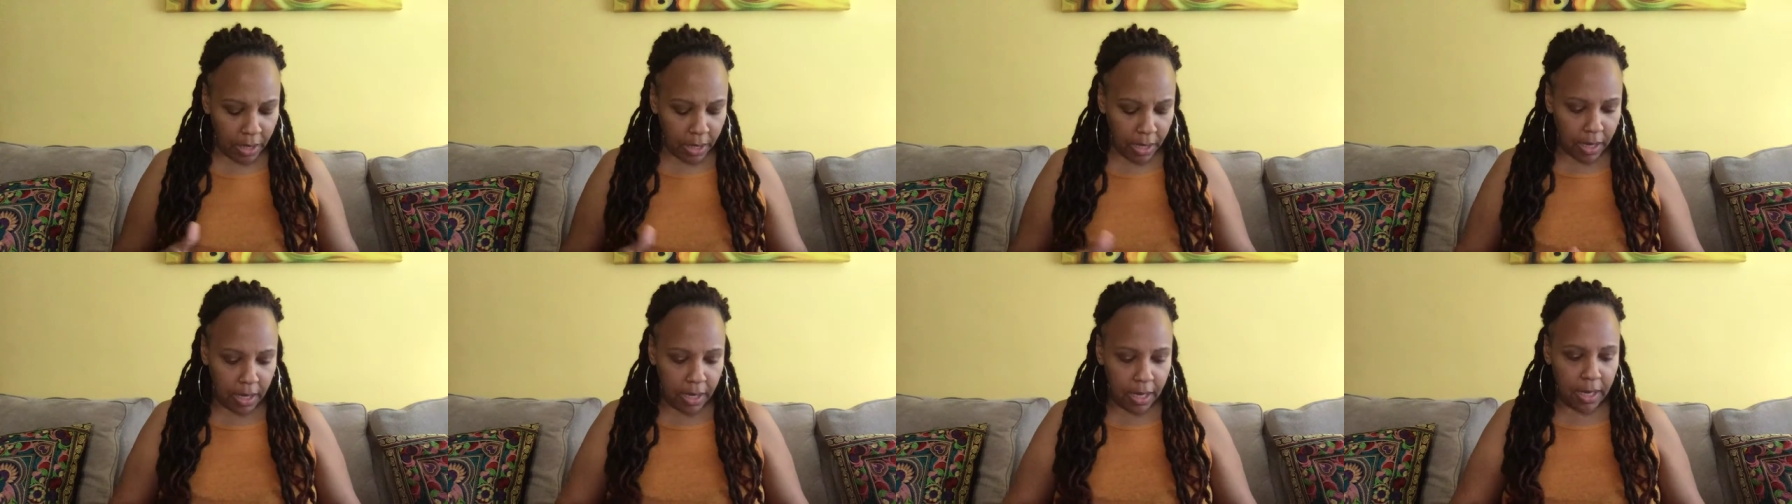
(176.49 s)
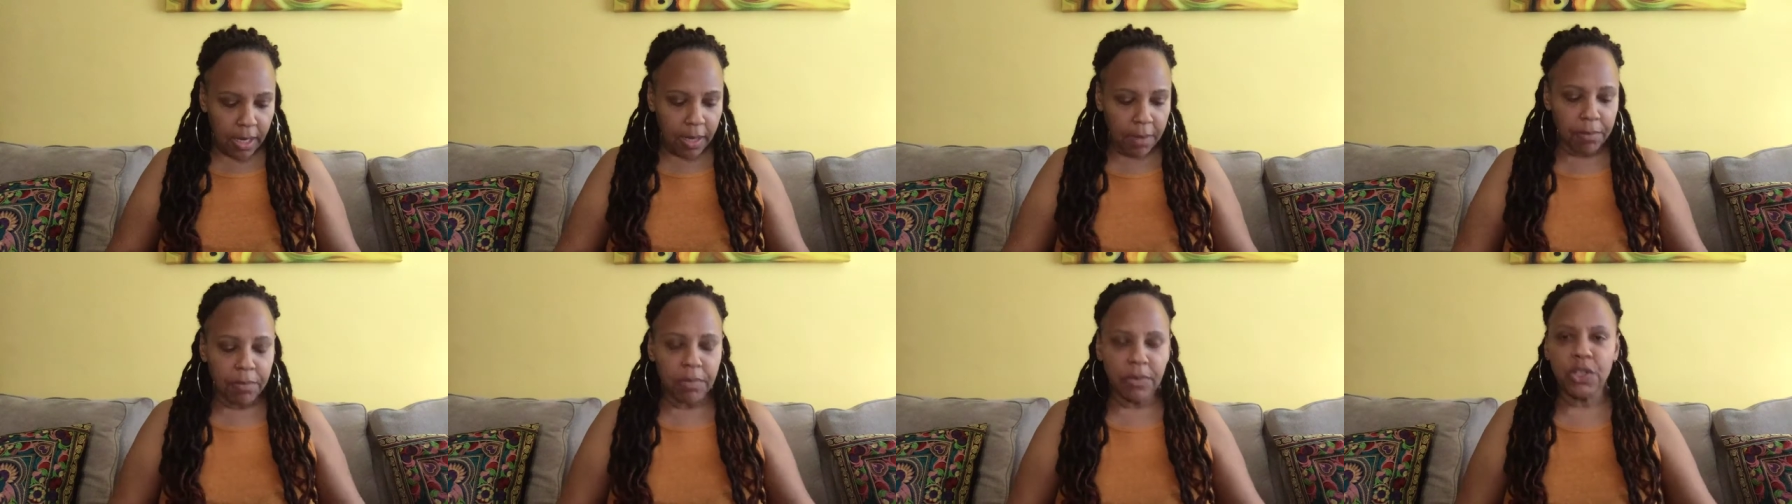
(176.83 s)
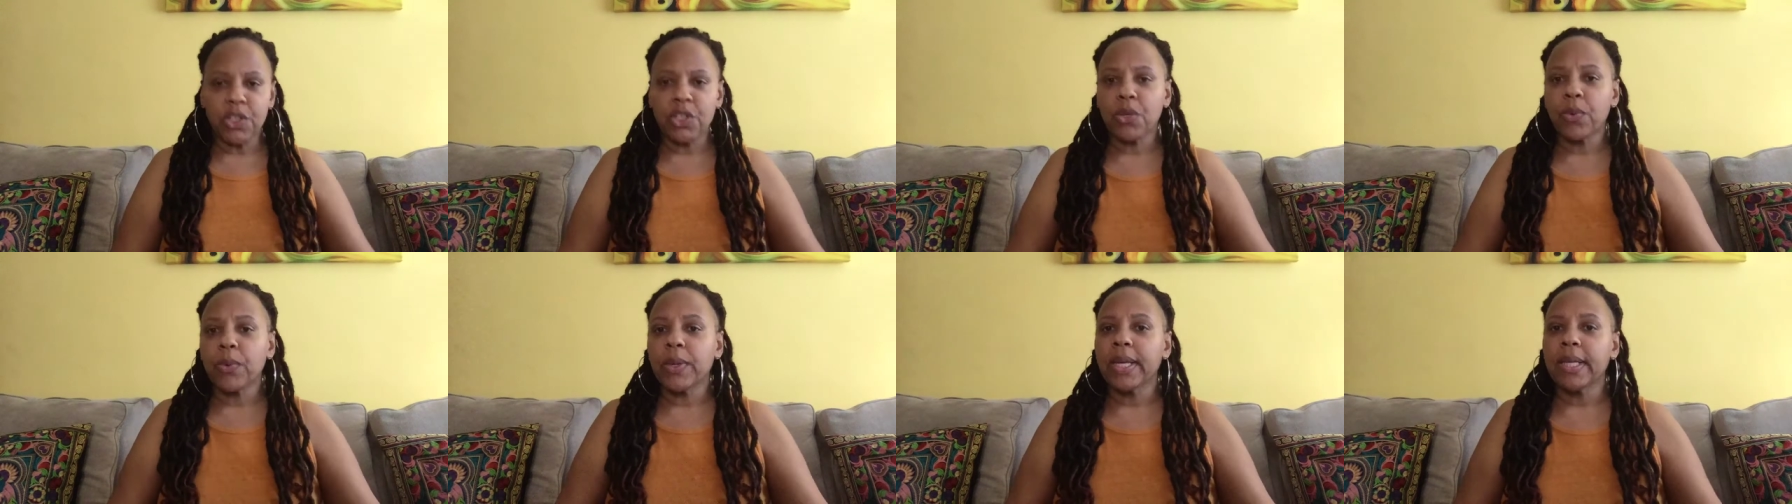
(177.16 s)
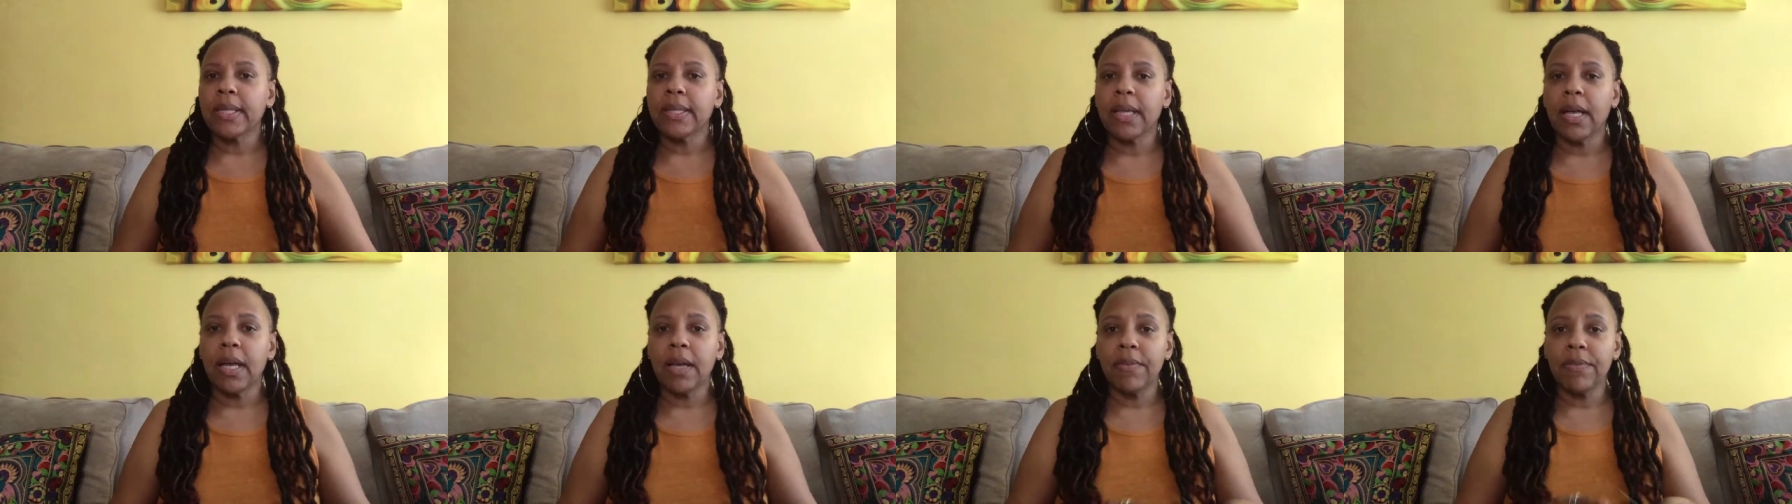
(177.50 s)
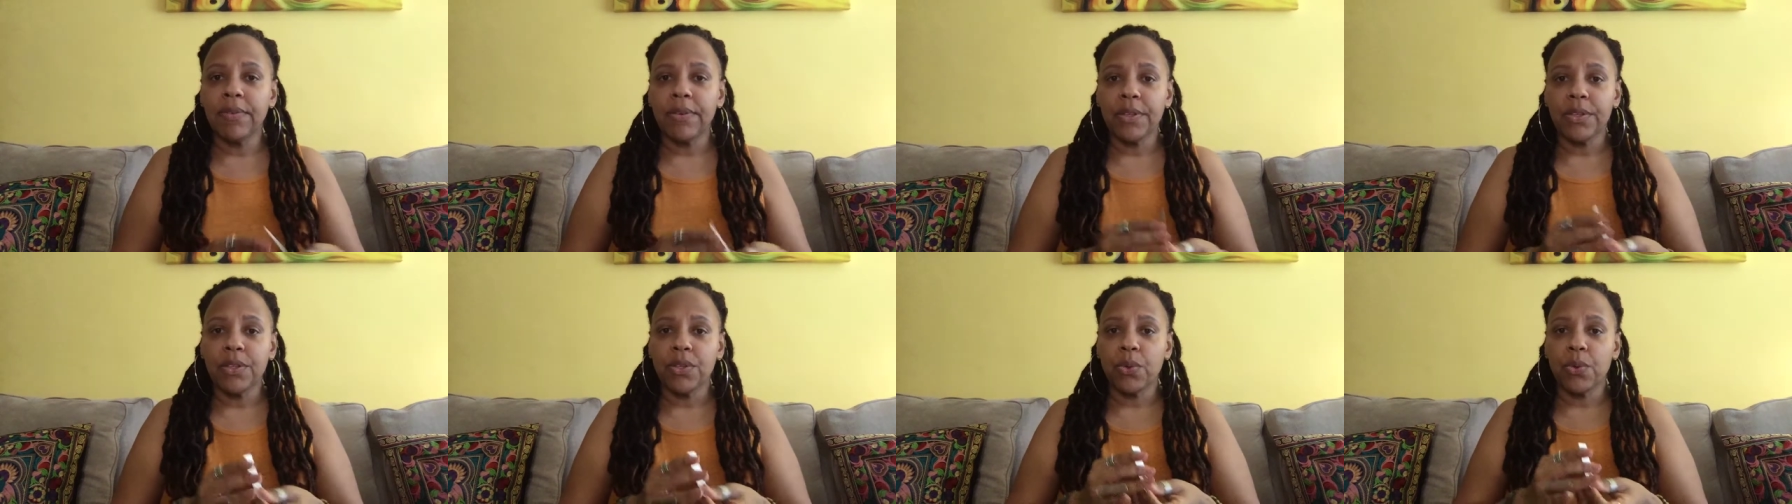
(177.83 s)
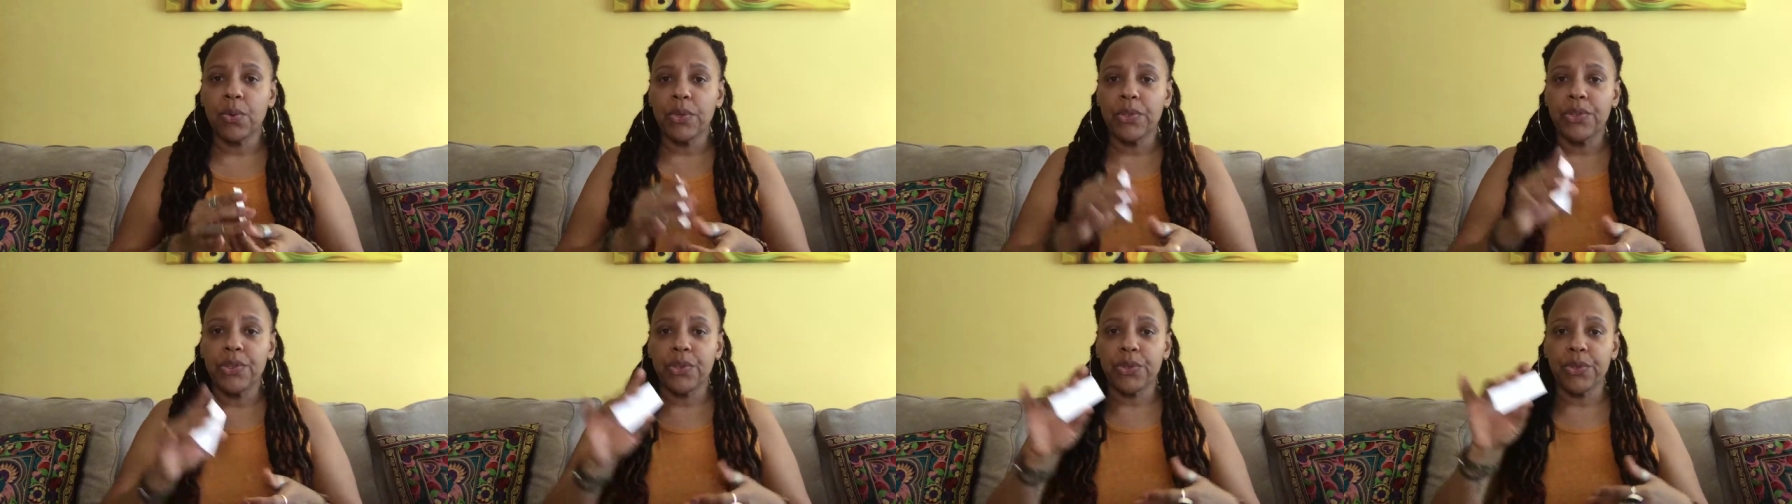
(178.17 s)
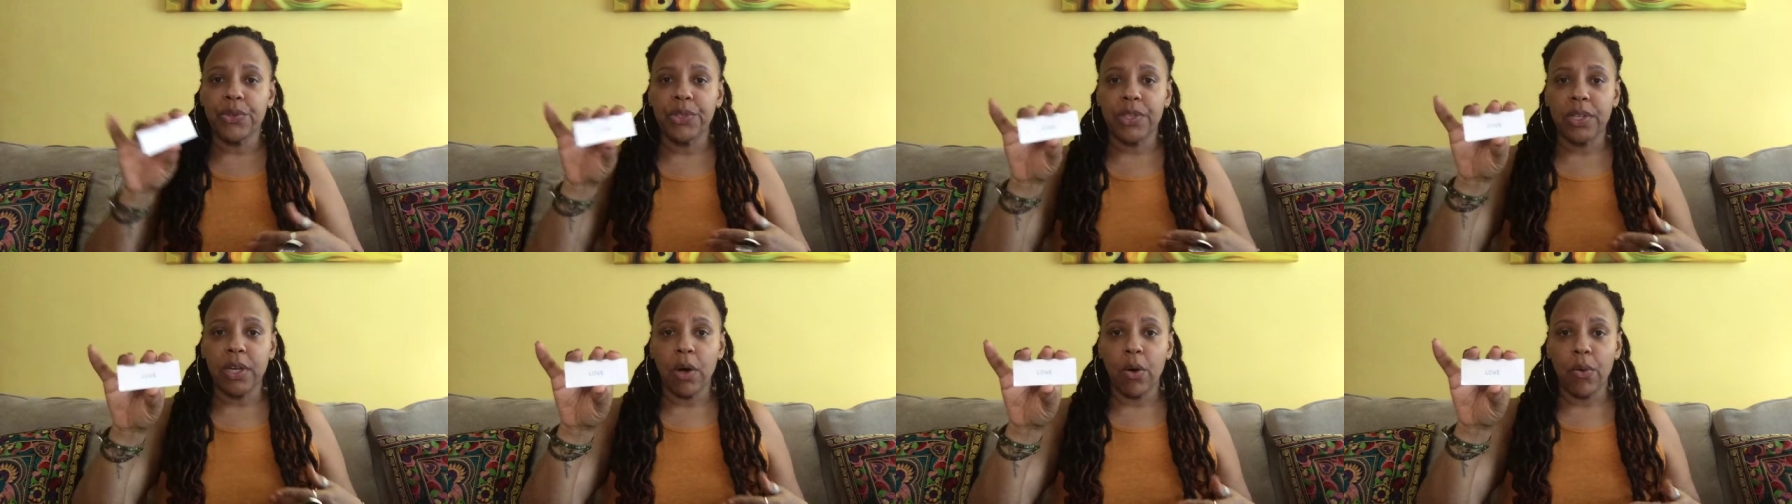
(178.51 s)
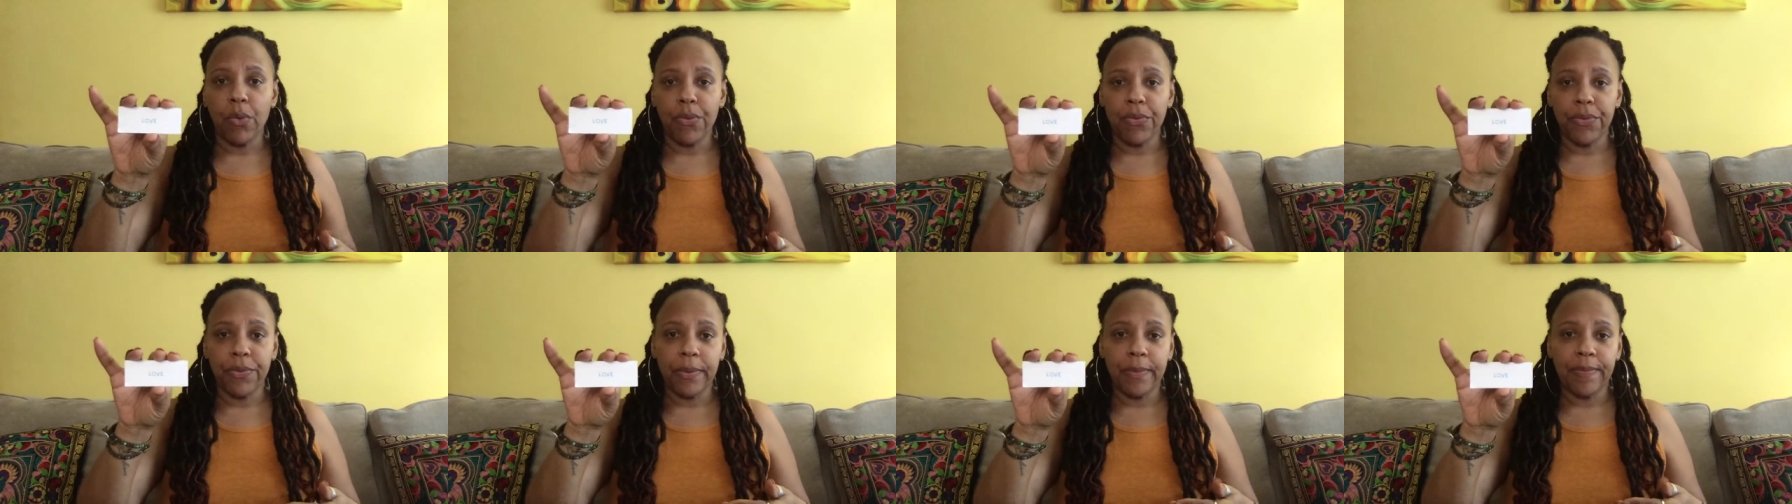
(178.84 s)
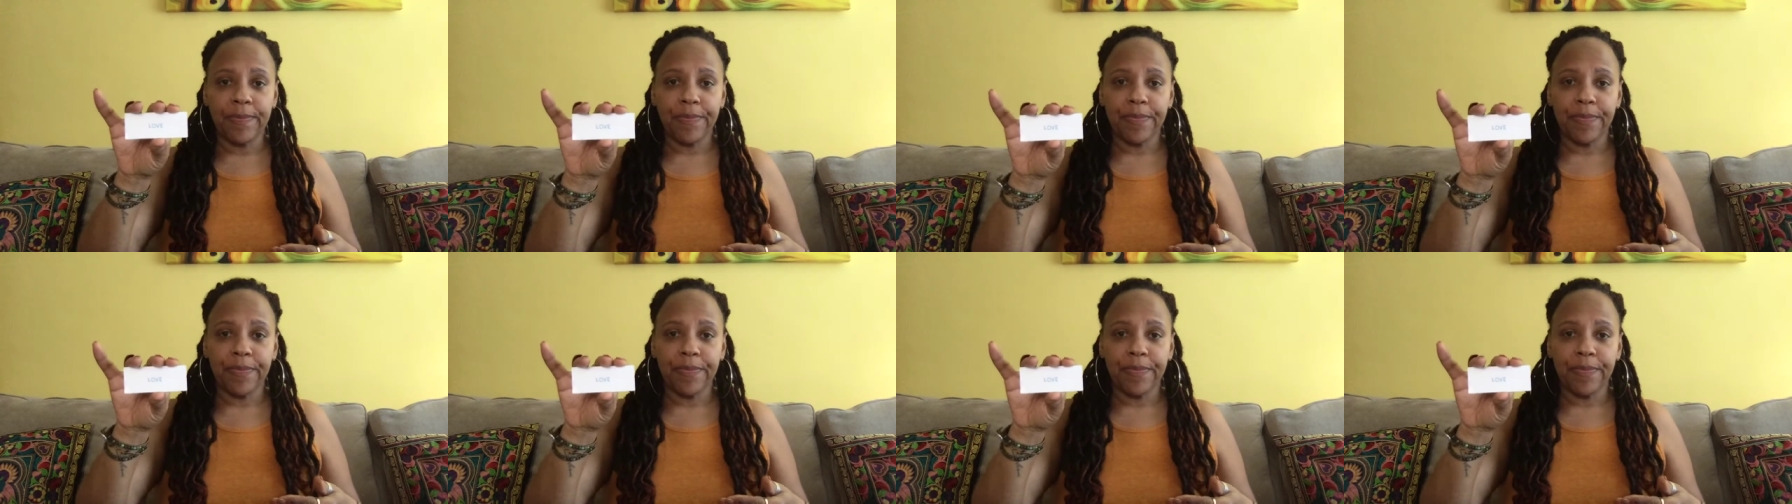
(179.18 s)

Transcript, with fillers: um, showing love towards yourself.